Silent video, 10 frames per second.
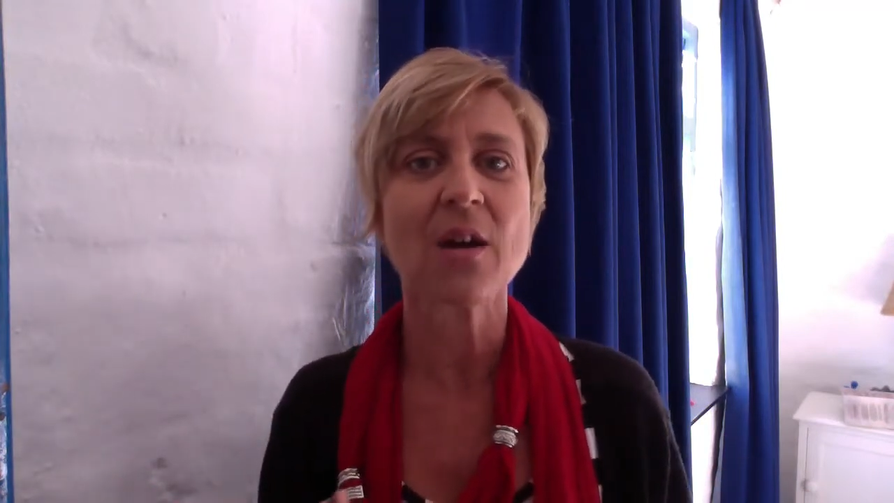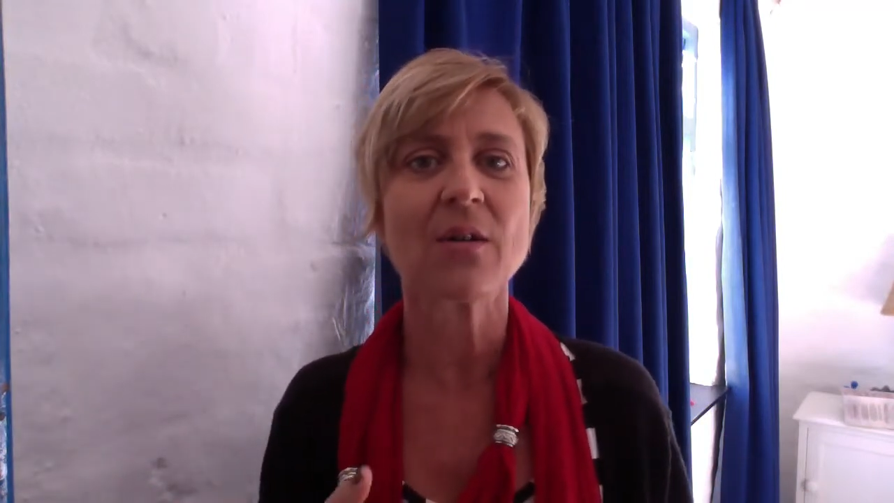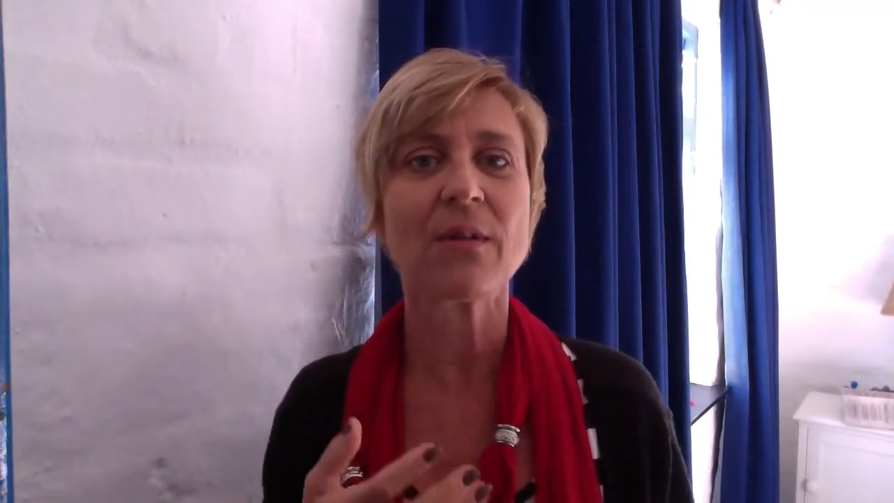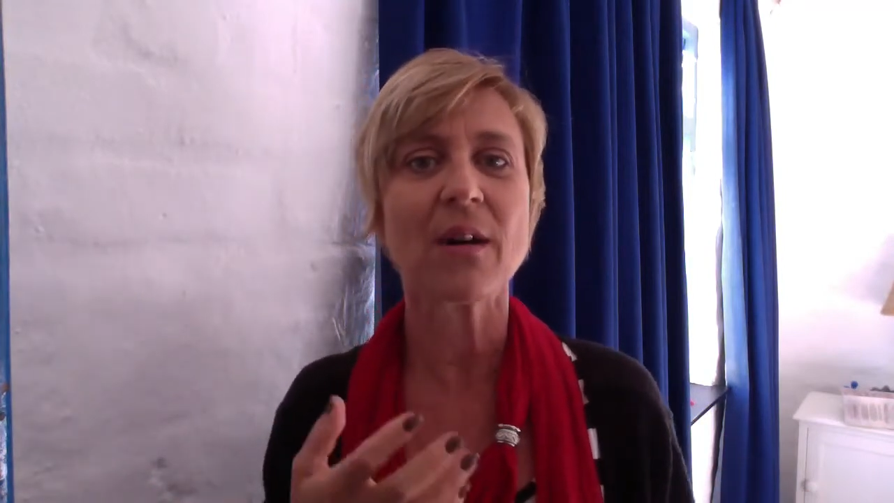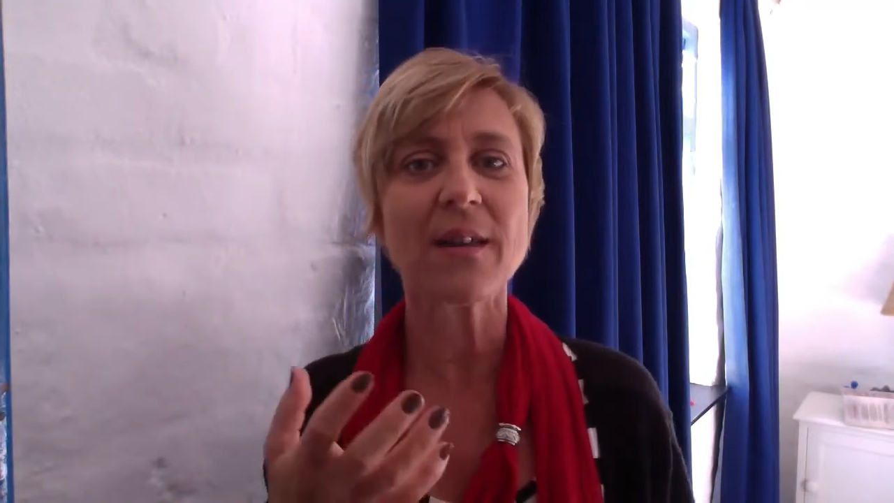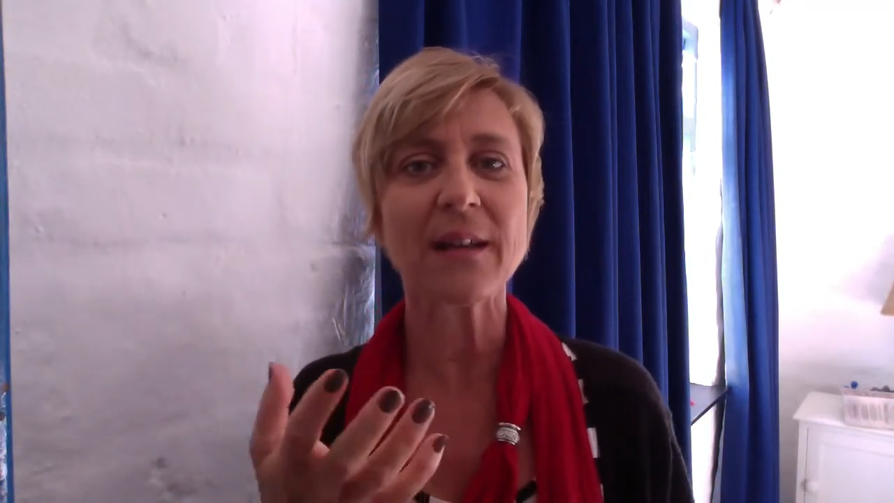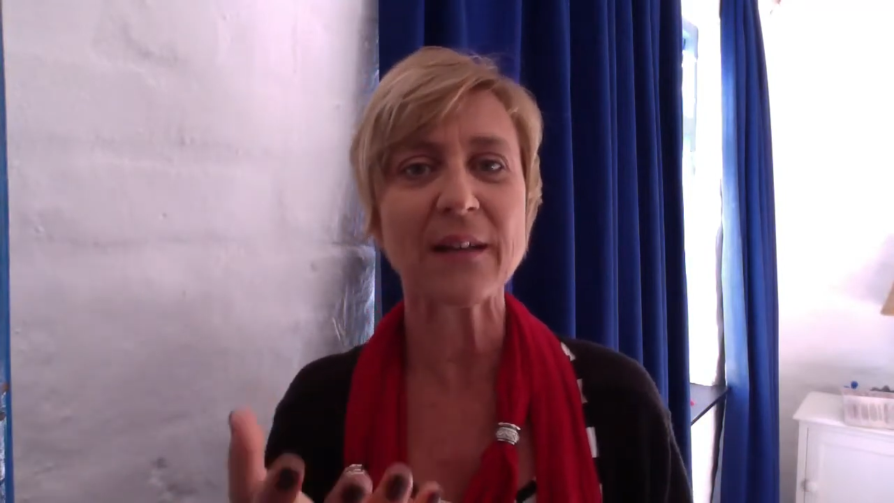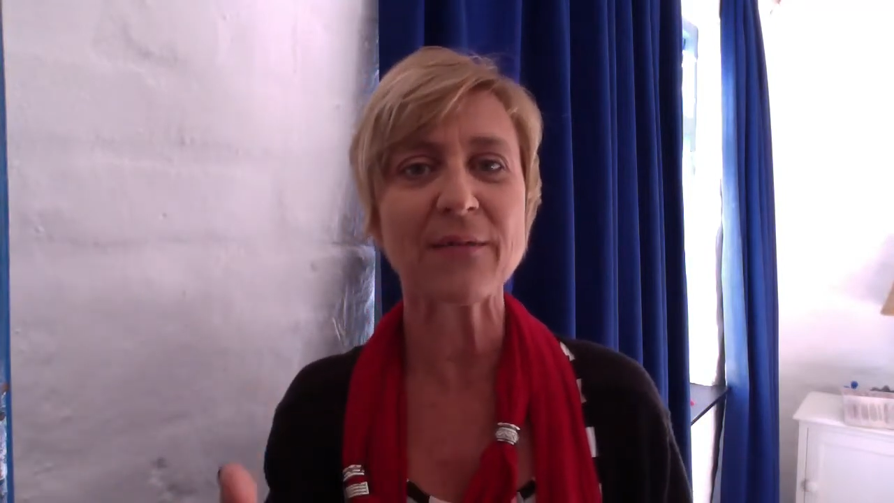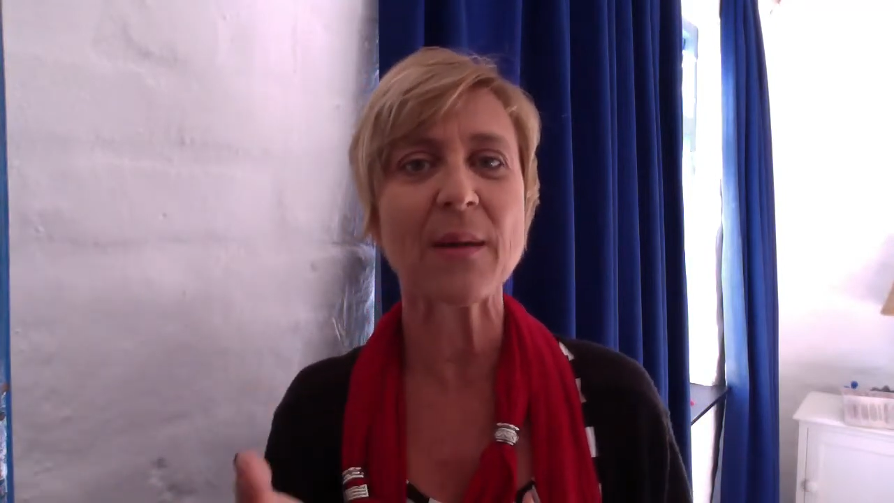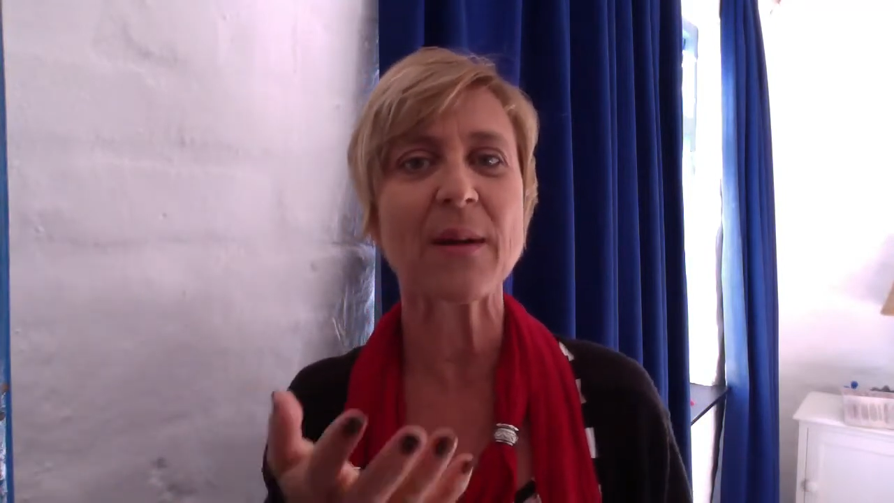rather
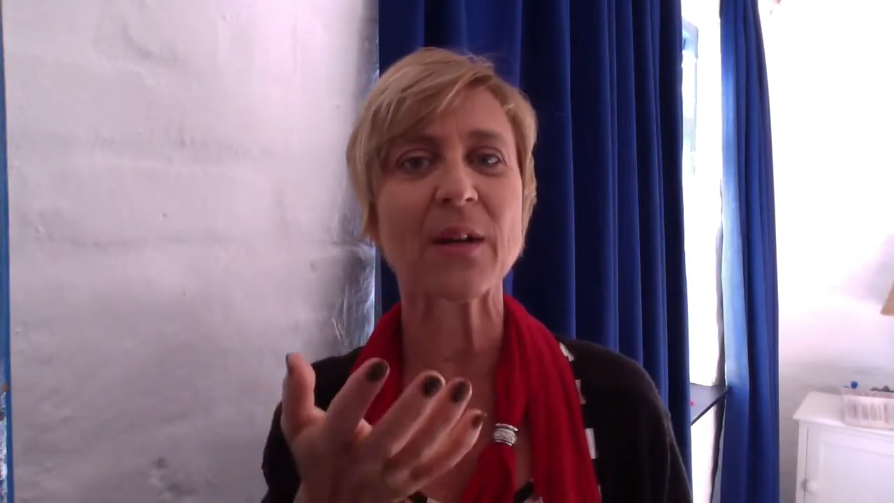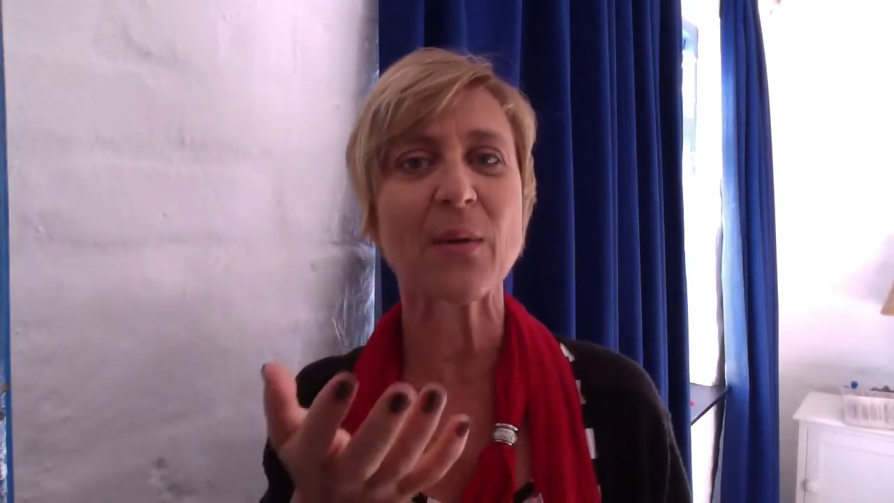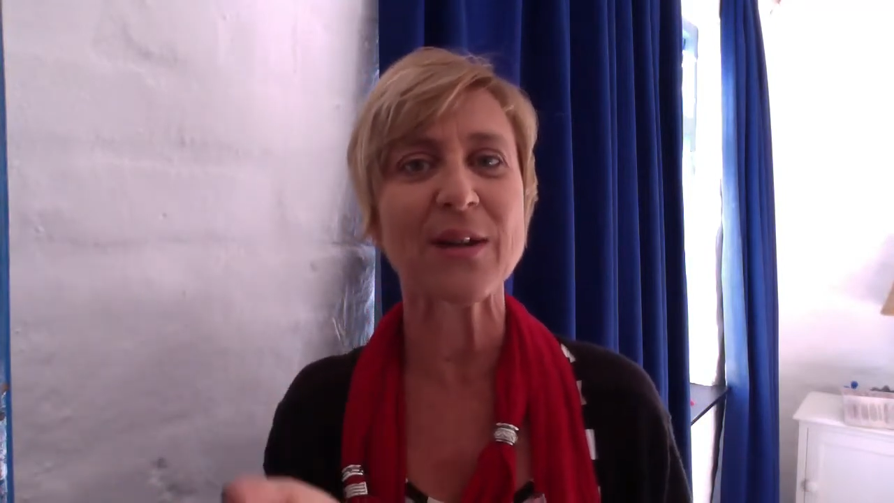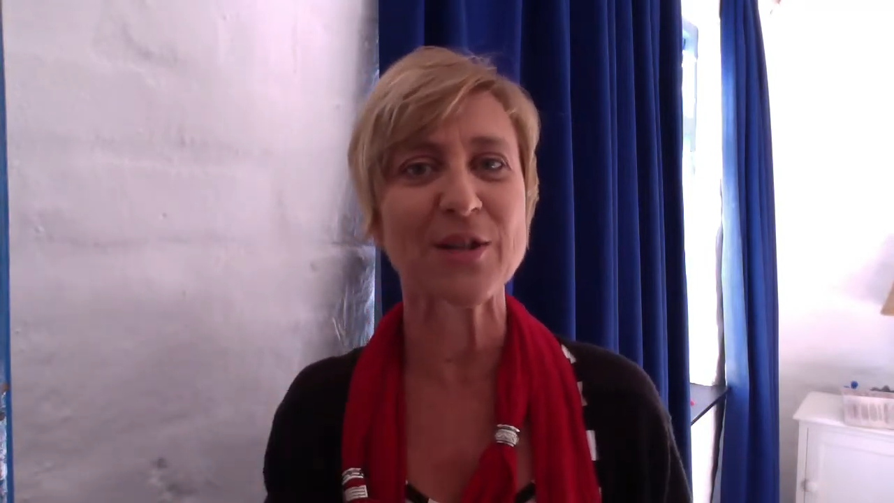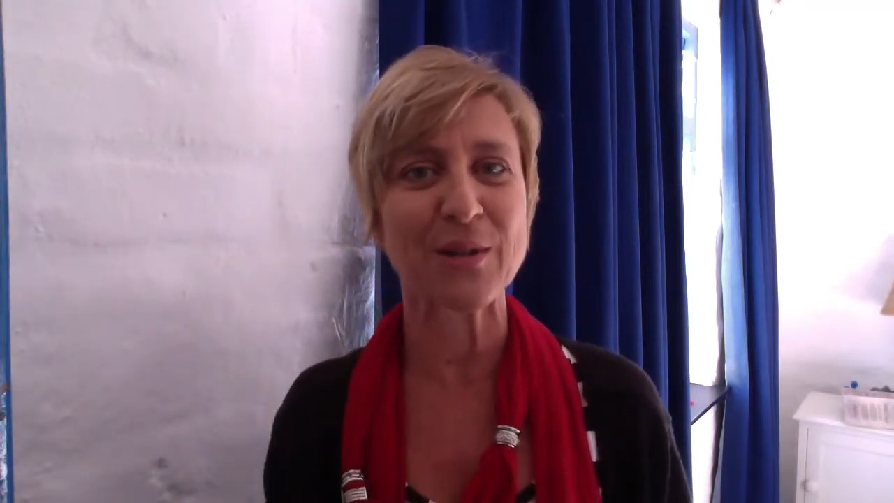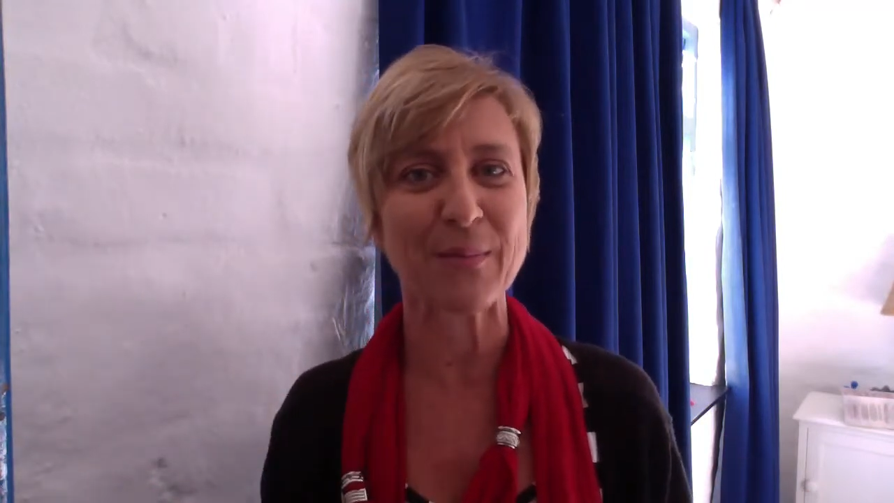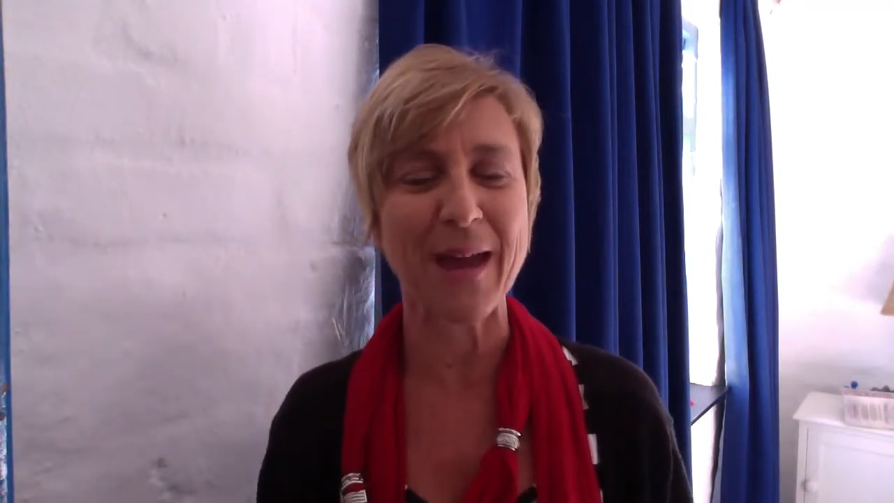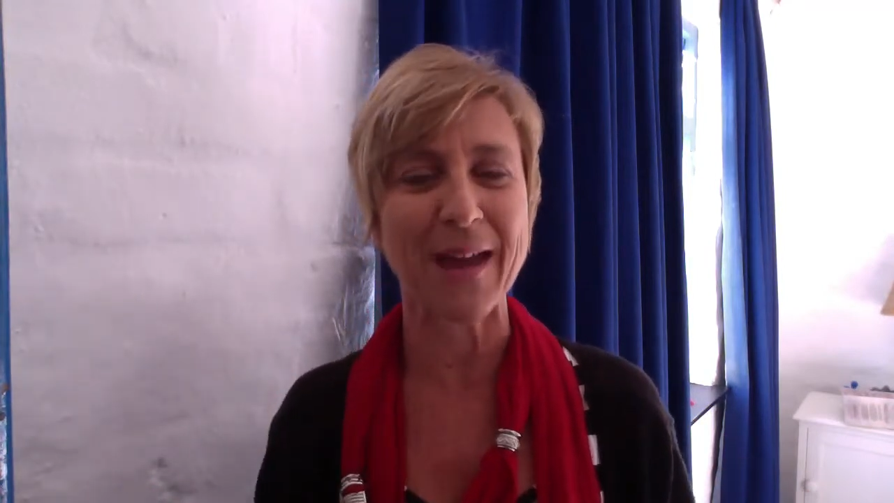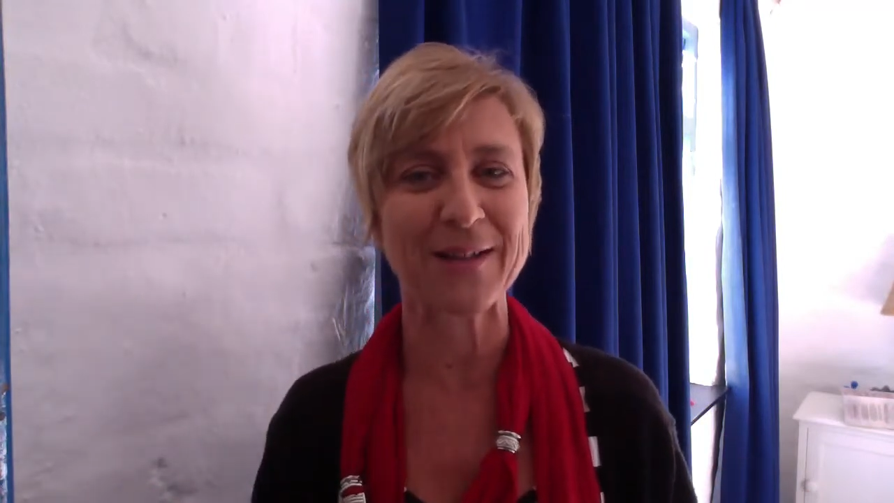give them a question back.